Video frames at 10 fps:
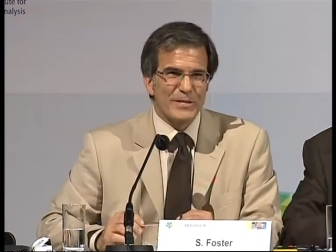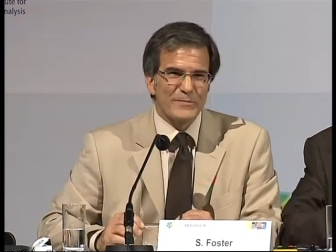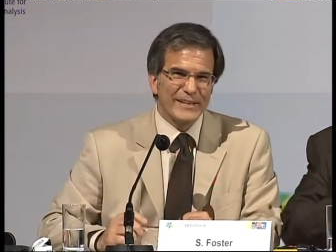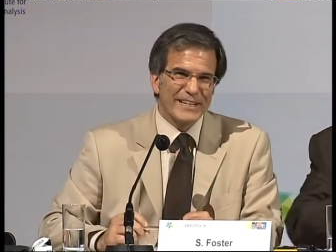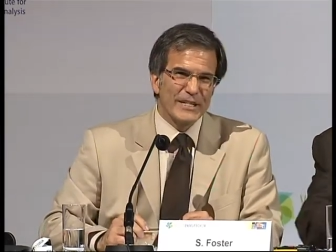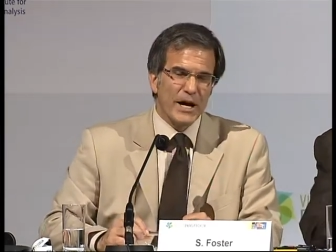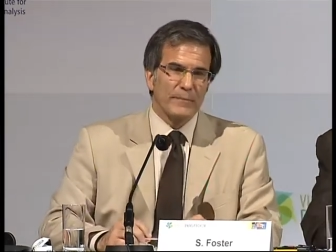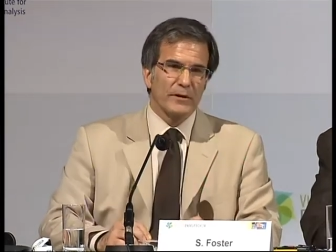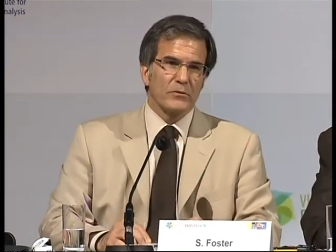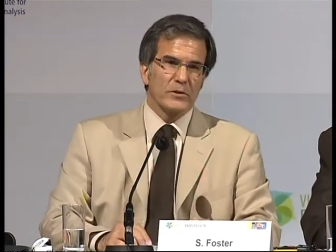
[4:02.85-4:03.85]
the money
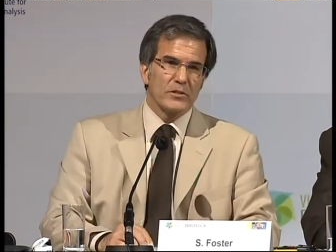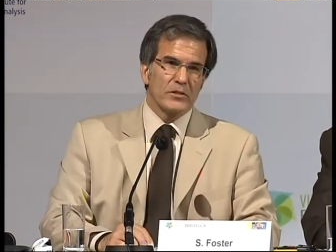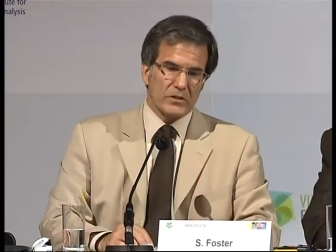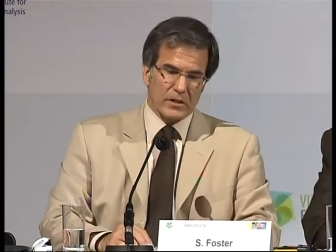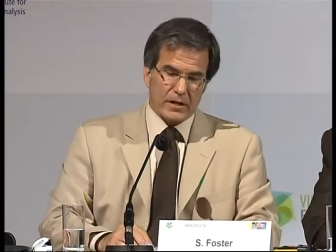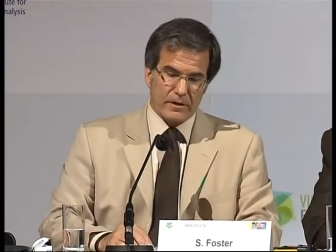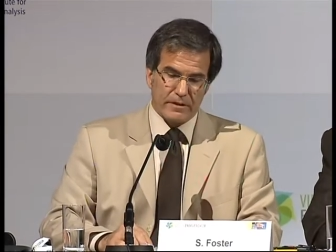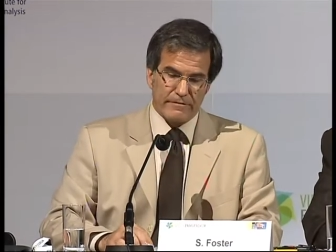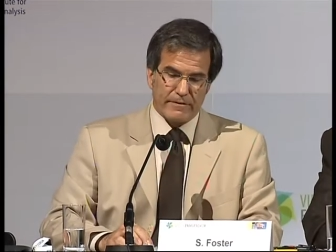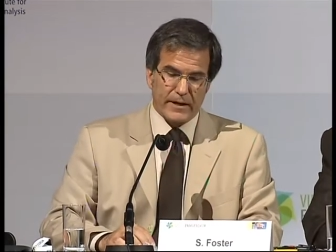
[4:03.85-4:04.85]
topic, which is uh,
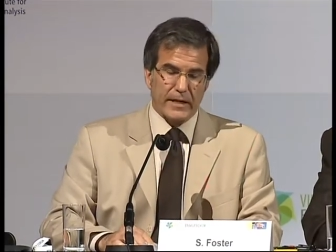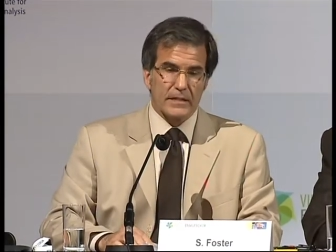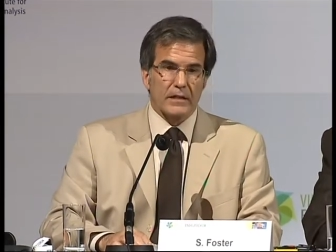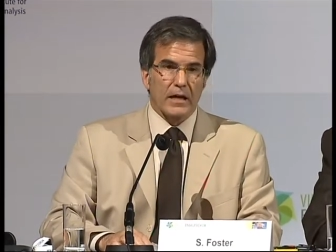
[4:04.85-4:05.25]
the financing.